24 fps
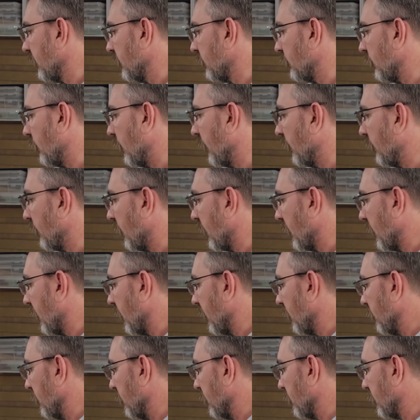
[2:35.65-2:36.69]
So I thought
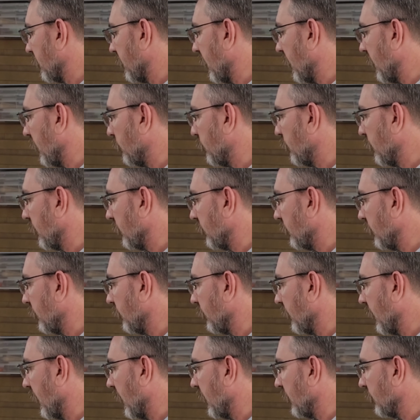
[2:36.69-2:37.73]
I would kind of put it to
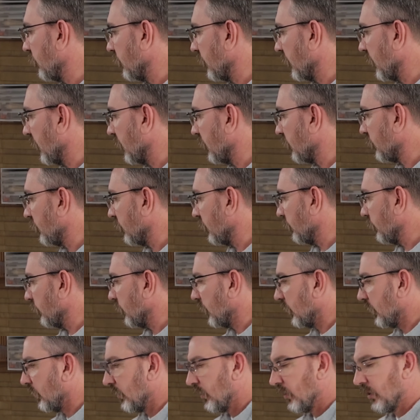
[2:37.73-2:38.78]
you guys and get
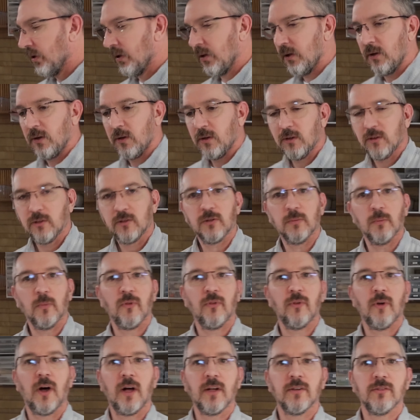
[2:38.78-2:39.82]
some
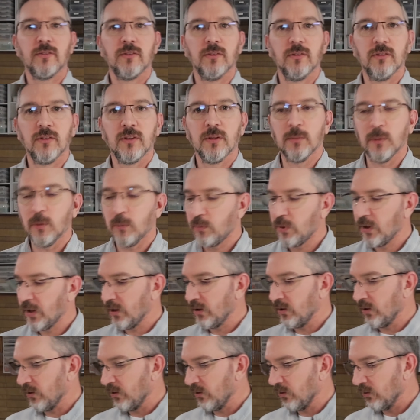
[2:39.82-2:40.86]
thoughts and some
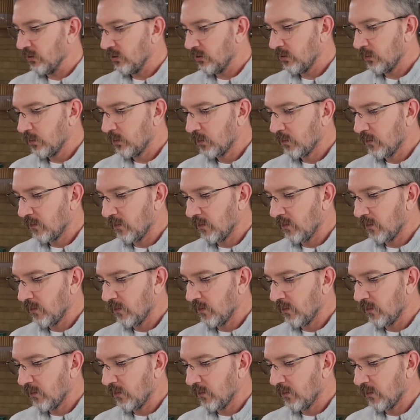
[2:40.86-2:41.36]
opinions.